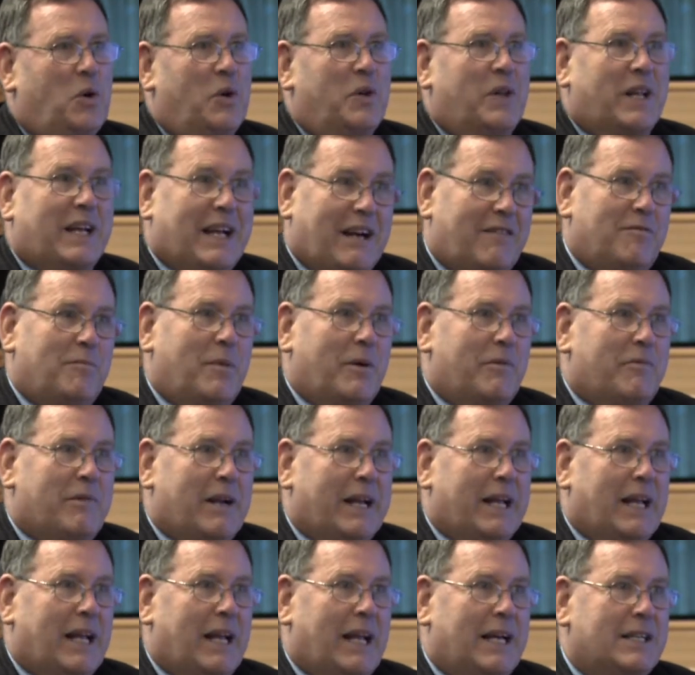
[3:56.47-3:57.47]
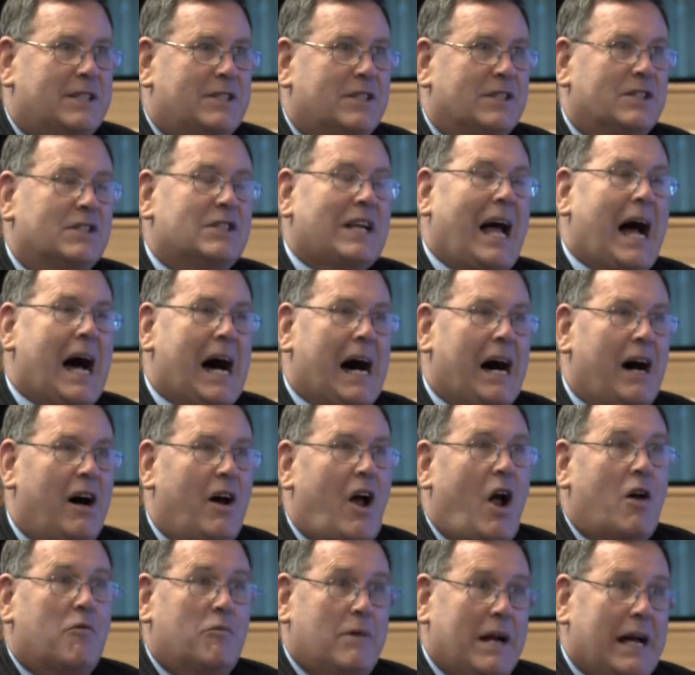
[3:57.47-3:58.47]
the government regulations are
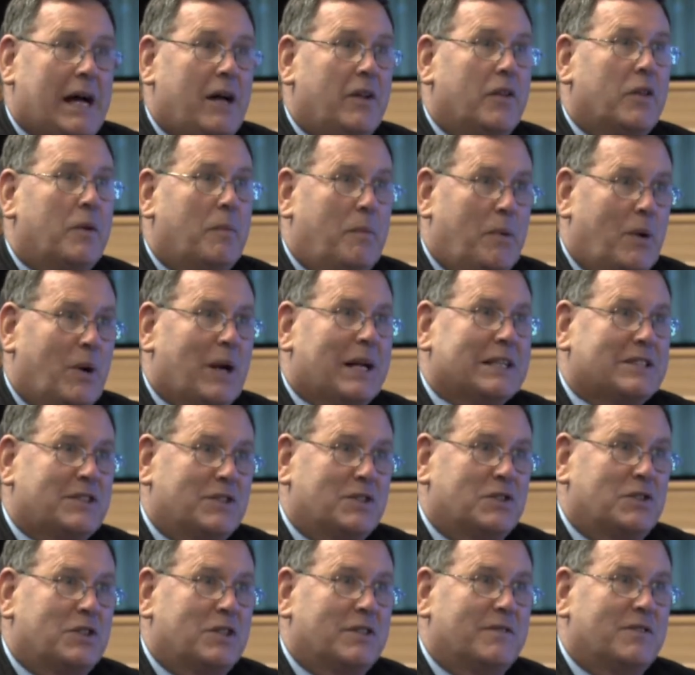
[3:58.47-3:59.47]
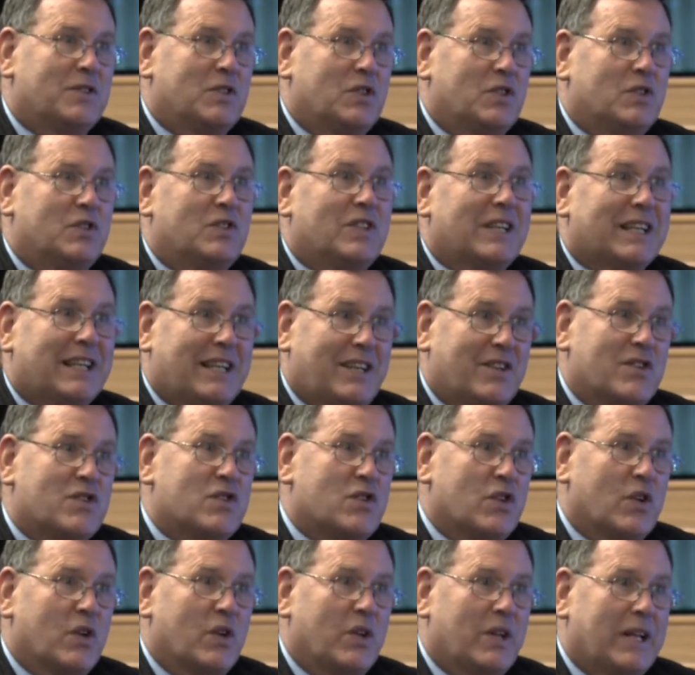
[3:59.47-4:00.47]
around the products and services that
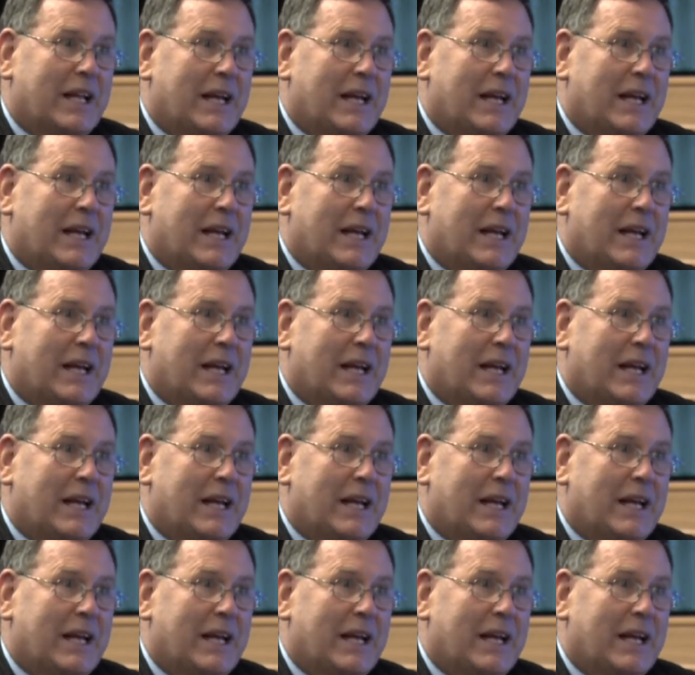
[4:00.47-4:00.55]
concern